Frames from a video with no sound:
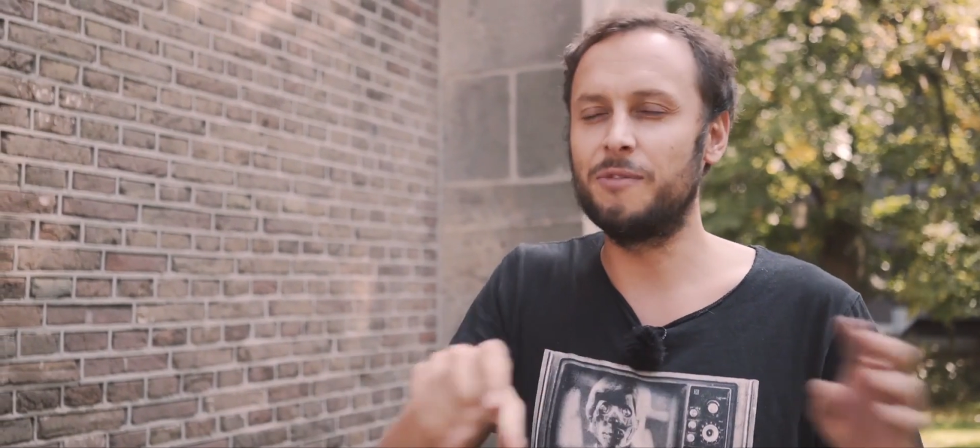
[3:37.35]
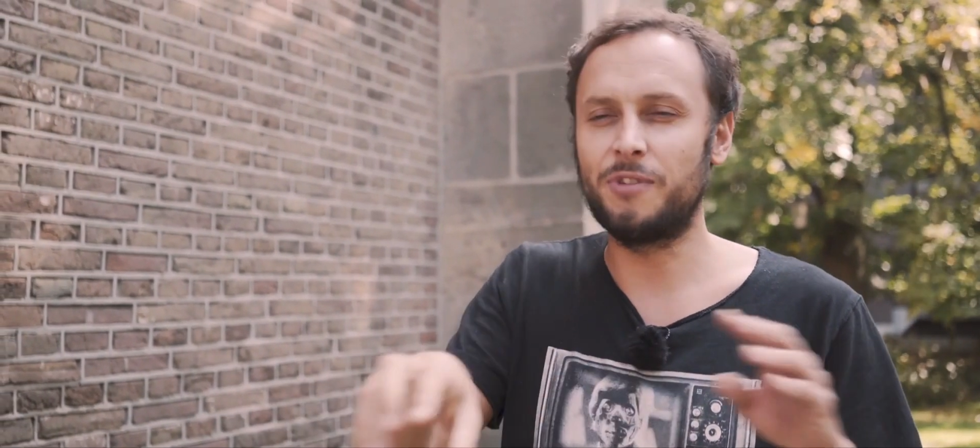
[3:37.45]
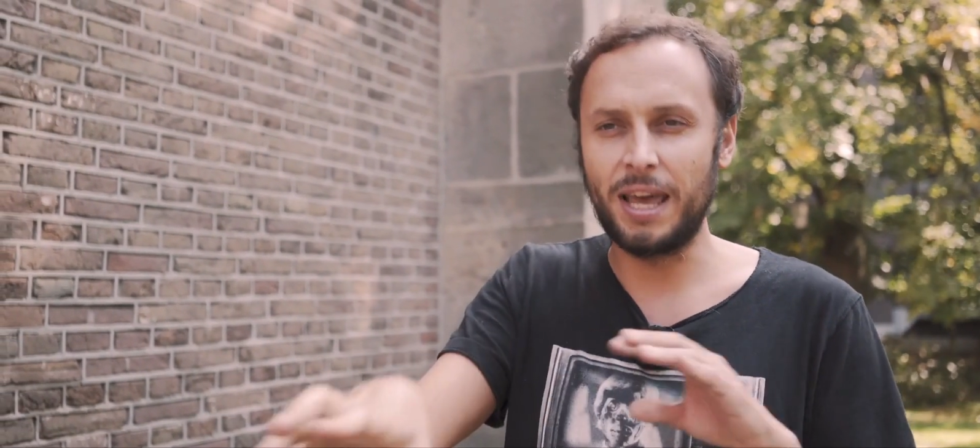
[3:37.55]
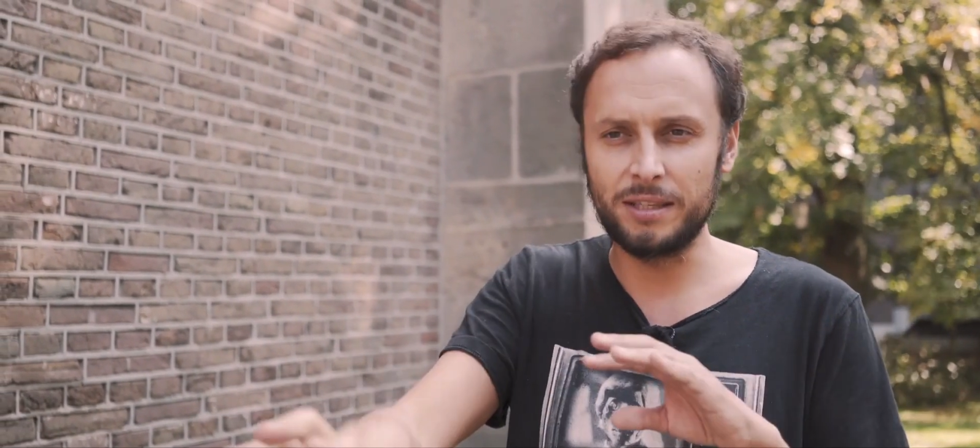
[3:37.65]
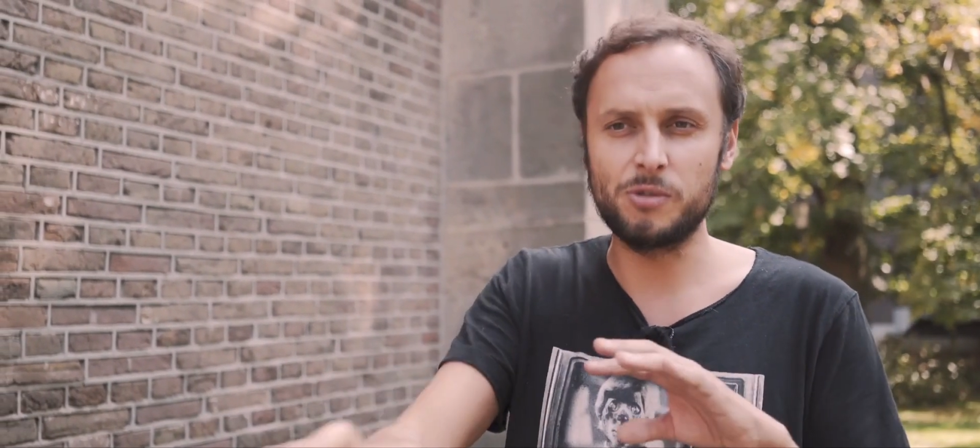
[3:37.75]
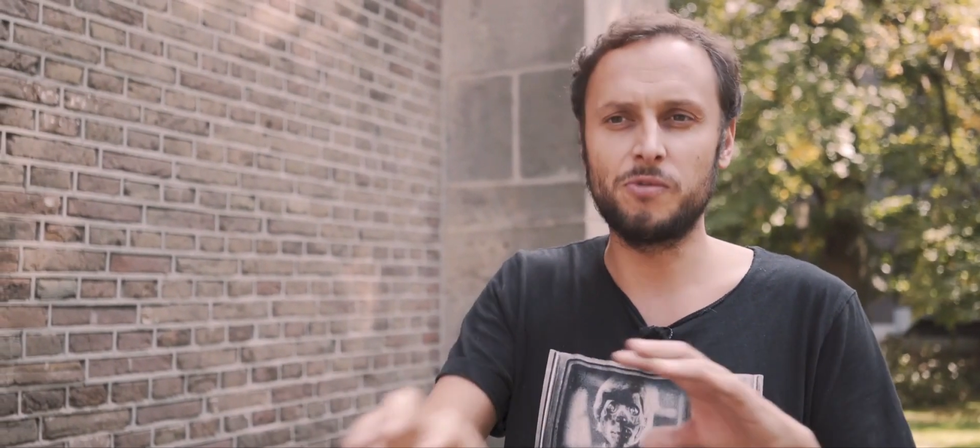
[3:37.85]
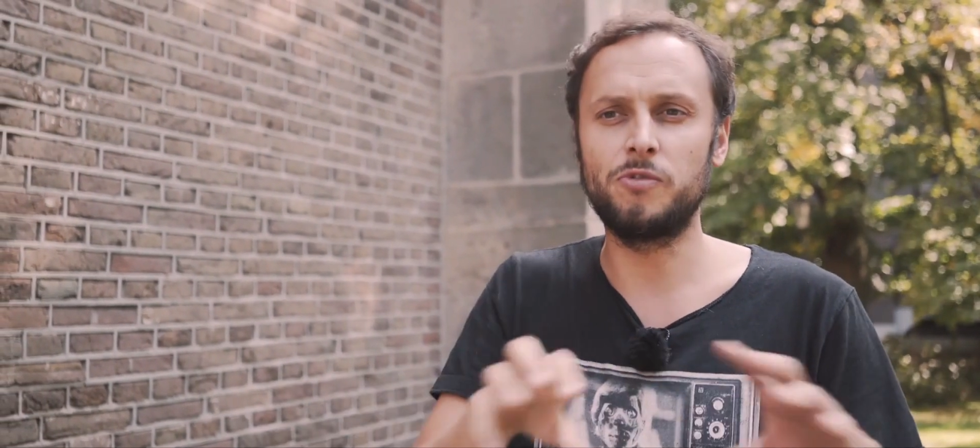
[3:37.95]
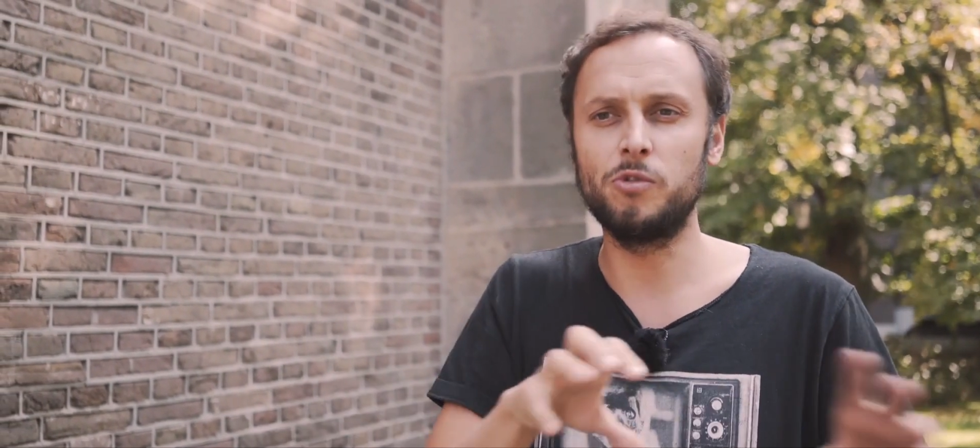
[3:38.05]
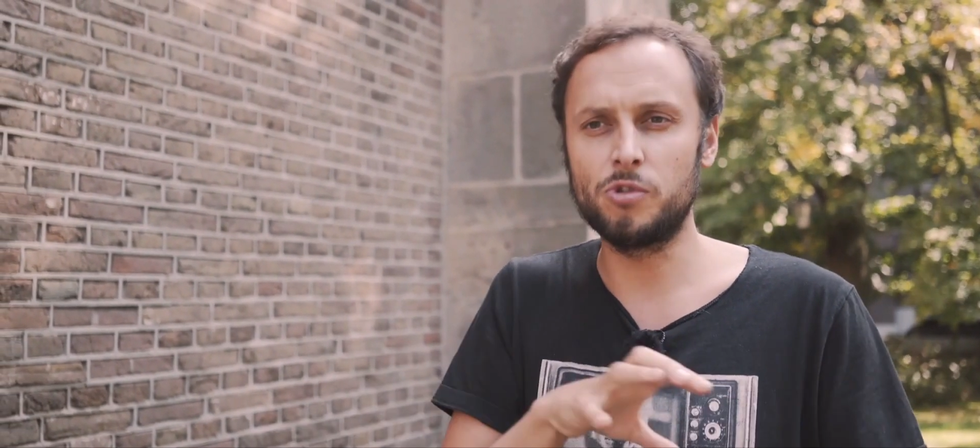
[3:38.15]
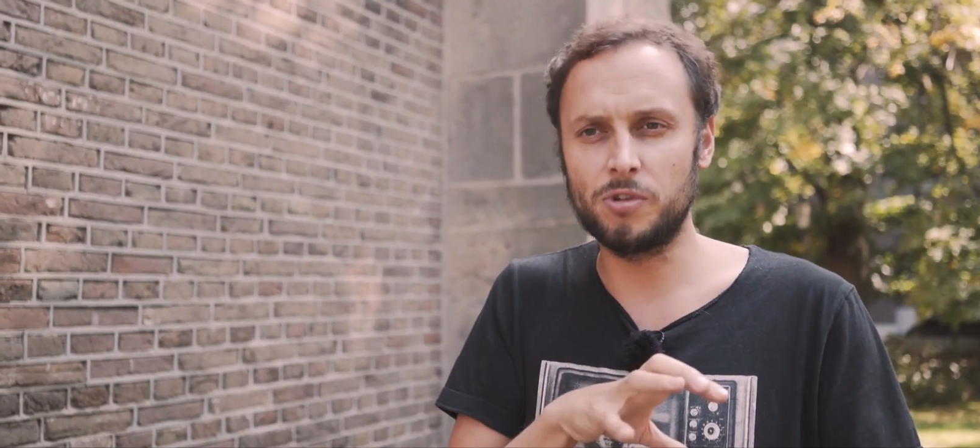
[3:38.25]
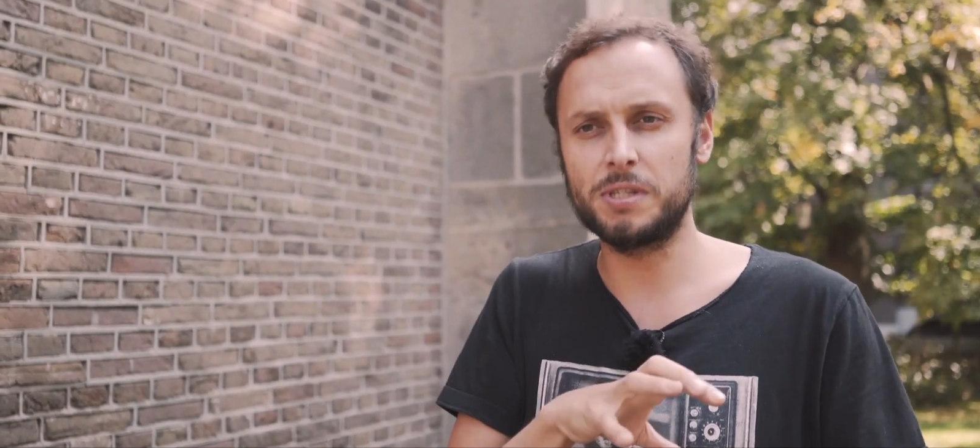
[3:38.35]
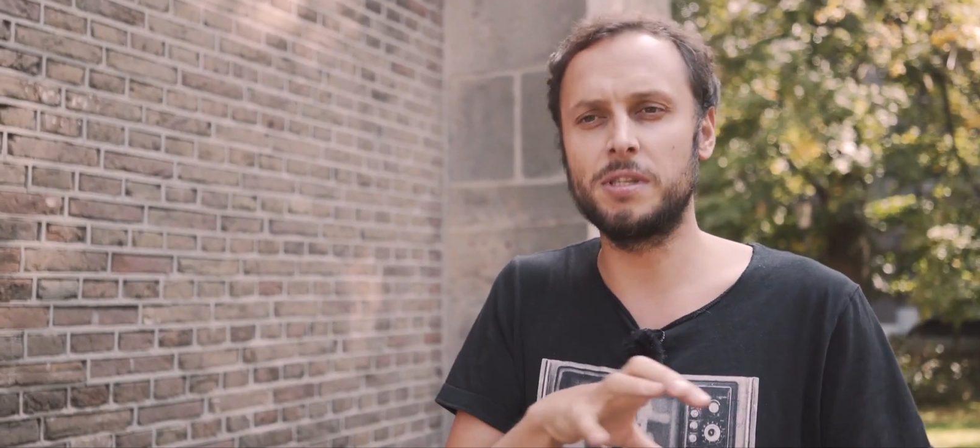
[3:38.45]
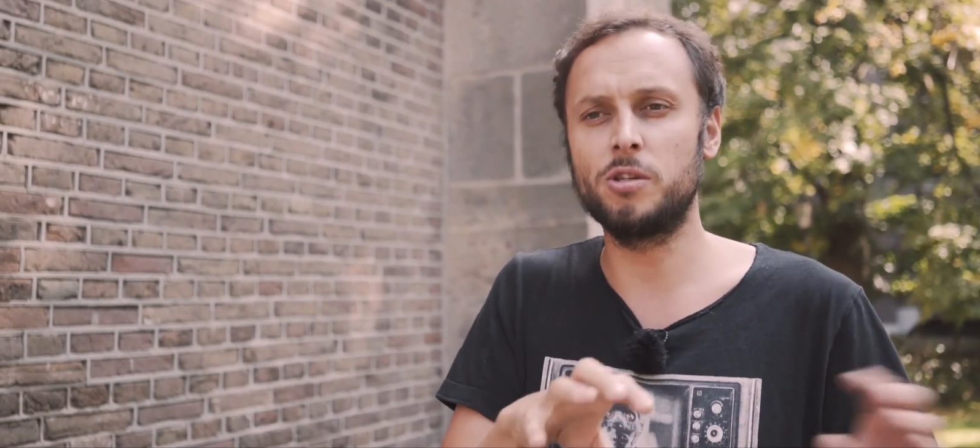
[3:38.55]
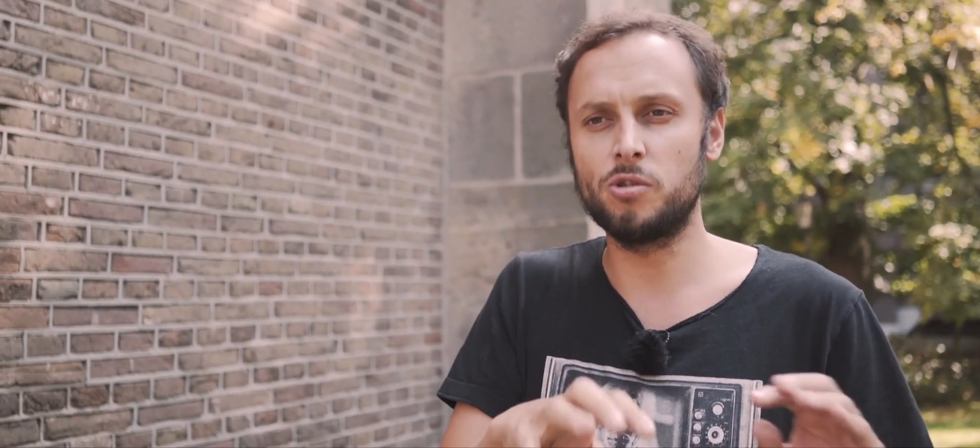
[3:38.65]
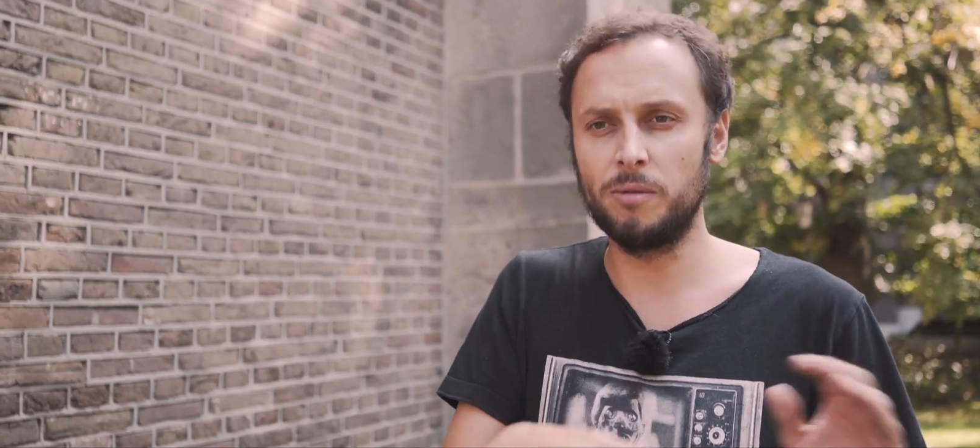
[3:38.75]
Fridays for Future,
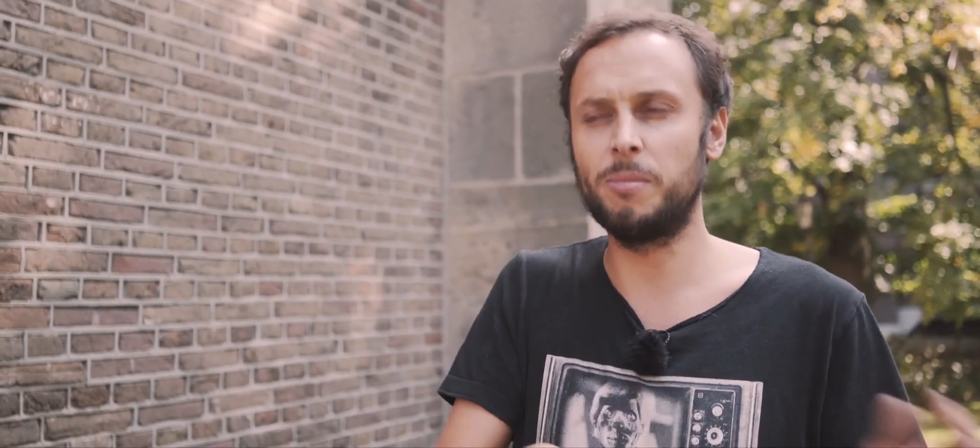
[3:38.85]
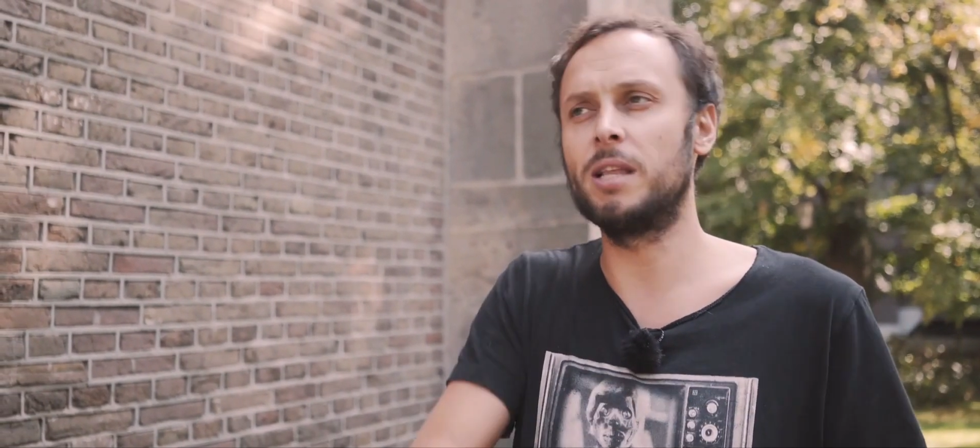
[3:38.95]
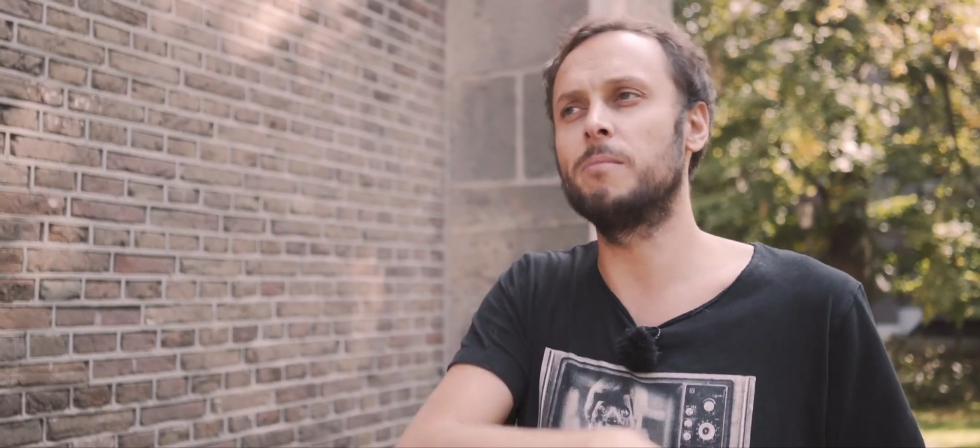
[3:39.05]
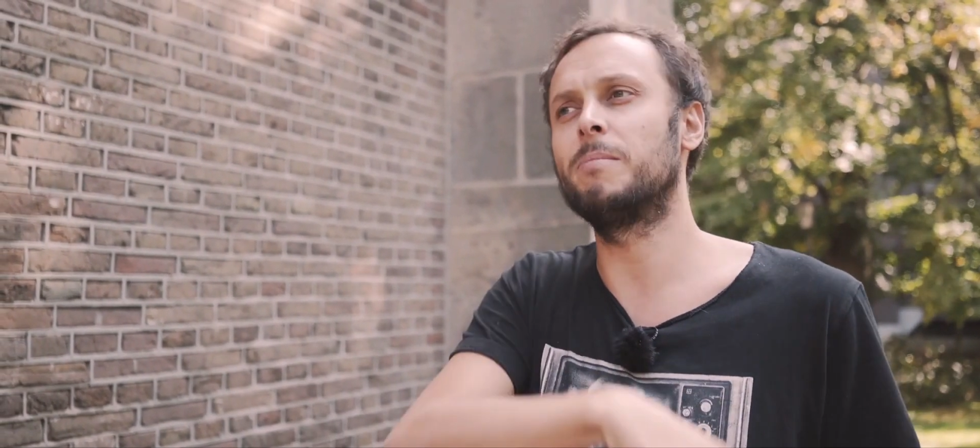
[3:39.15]
Extinction Rebellion